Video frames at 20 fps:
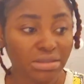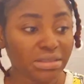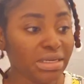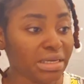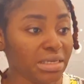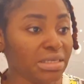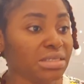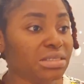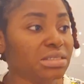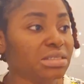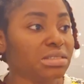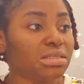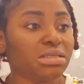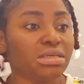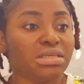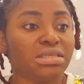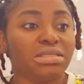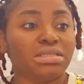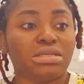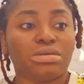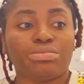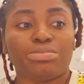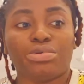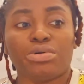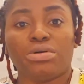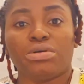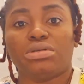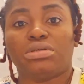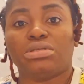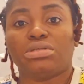this is the
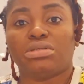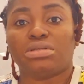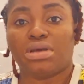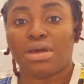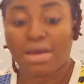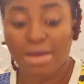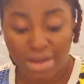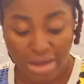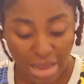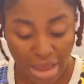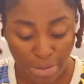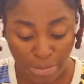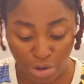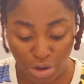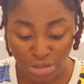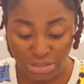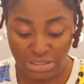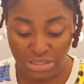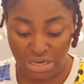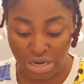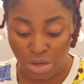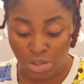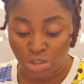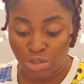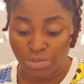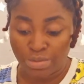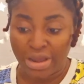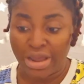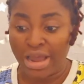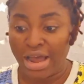box I'm cutting
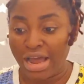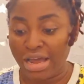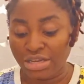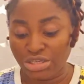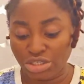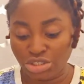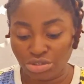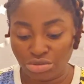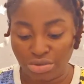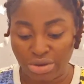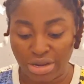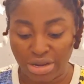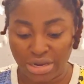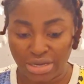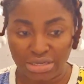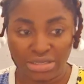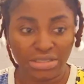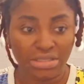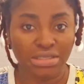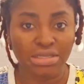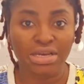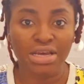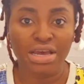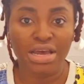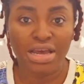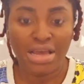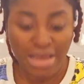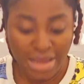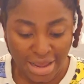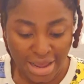out my
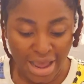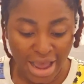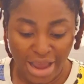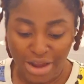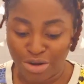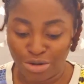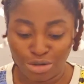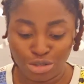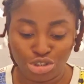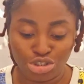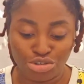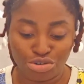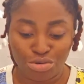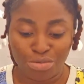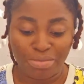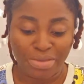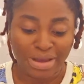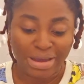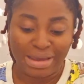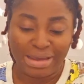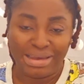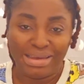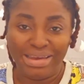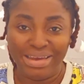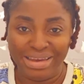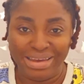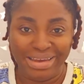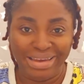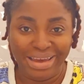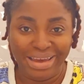address I don't show my